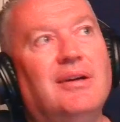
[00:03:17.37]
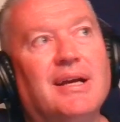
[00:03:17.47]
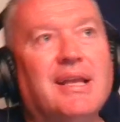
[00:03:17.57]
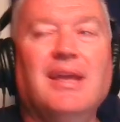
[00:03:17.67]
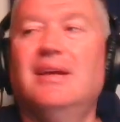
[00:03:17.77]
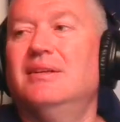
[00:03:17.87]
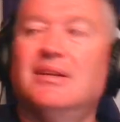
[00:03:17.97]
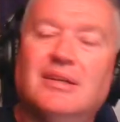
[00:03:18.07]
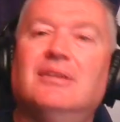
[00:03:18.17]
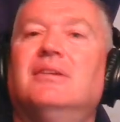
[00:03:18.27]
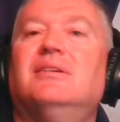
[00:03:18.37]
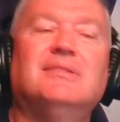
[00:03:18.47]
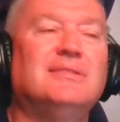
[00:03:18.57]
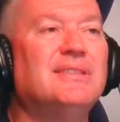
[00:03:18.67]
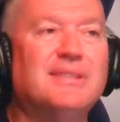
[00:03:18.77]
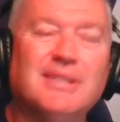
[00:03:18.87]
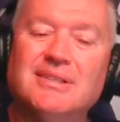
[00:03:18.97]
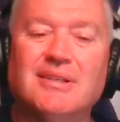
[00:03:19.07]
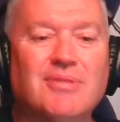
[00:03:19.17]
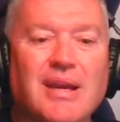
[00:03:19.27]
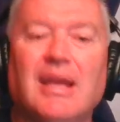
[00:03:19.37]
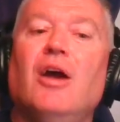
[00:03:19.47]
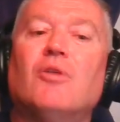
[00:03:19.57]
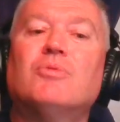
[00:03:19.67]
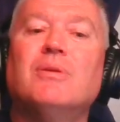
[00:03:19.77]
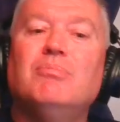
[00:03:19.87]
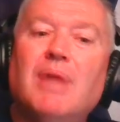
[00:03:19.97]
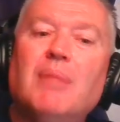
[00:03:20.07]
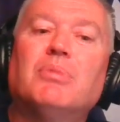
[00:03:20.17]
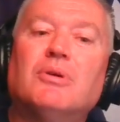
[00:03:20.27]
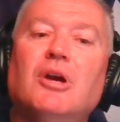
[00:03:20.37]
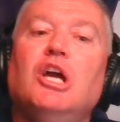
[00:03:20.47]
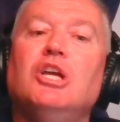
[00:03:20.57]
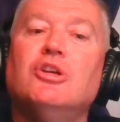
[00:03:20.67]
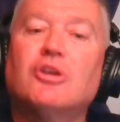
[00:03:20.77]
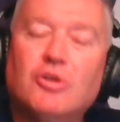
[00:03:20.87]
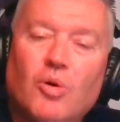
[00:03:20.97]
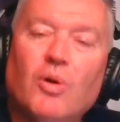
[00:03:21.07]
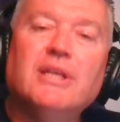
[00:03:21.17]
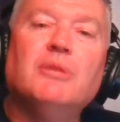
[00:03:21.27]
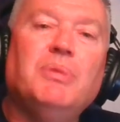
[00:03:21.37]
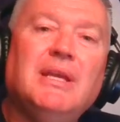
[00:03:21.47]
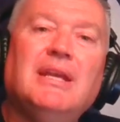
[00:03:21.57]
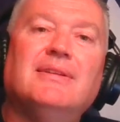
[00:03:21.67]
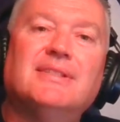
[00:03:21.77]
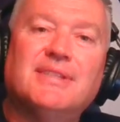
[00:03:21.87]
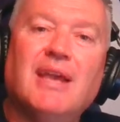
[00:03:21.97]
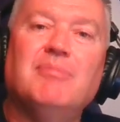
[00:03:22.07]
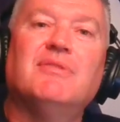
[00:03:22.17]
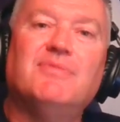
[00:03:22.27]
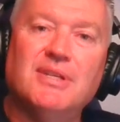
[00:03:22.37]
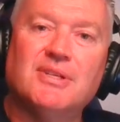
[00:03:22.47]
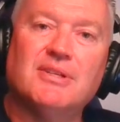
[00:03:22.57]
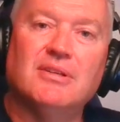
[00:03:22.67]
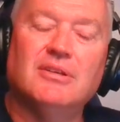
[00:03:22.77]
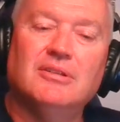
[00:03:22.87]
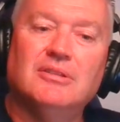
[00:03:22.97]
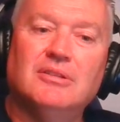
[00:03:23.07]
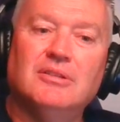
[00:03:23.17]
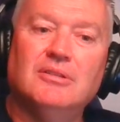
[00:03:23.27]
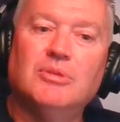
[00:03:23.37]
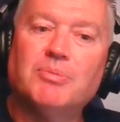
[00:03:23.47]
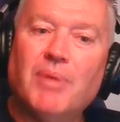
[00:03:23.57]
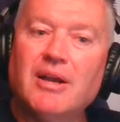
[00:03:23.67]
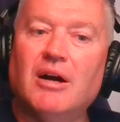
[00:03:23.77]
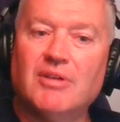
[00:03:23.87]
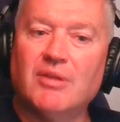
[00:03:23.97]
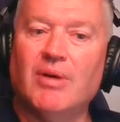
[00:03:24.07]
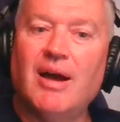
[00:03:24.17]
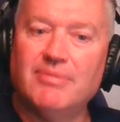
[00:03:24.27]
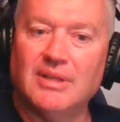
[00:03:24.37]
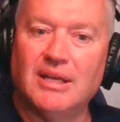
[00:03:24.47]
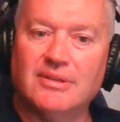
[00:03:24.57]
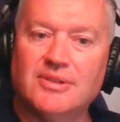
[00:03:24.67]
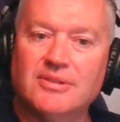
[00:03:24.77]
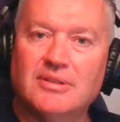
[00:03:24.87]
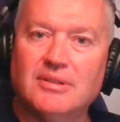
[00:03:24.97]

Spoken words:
Again, this isn't great. Remember, you're going to be in the same division with my Colorado Avalanche.